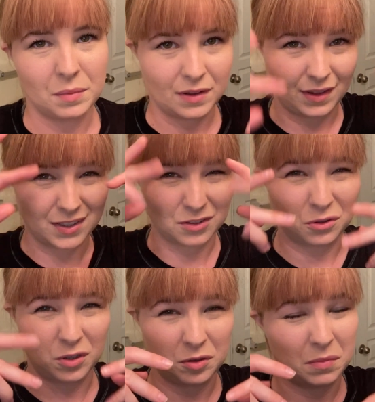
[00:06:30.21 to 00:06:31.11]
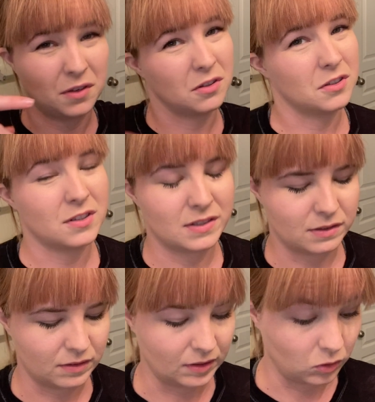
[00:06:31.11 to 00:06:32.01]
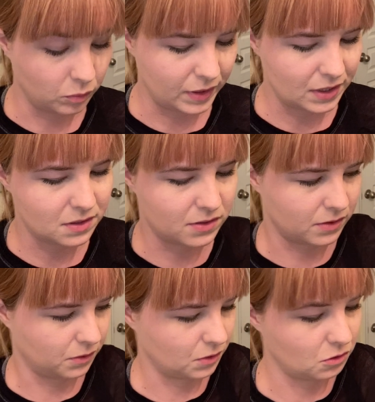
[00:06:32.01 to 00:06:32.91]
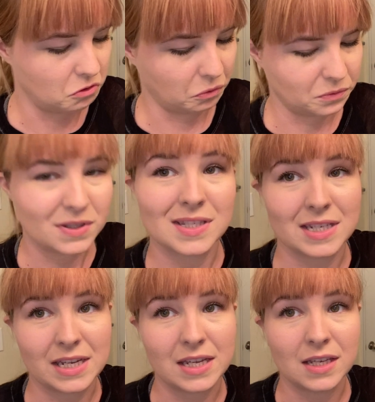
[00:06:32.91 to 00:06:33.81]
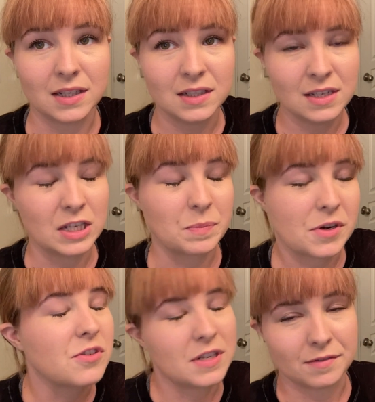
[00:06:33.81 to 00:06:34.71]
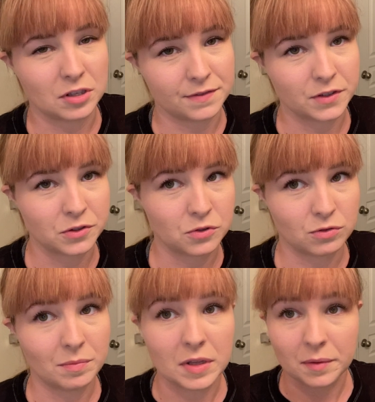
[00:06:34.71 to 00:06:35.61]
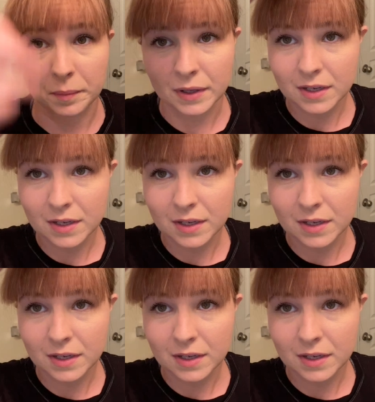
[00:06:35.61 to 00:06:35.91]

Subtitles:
I like to curl them under just a little bit so you don't see, especially after I first trim them,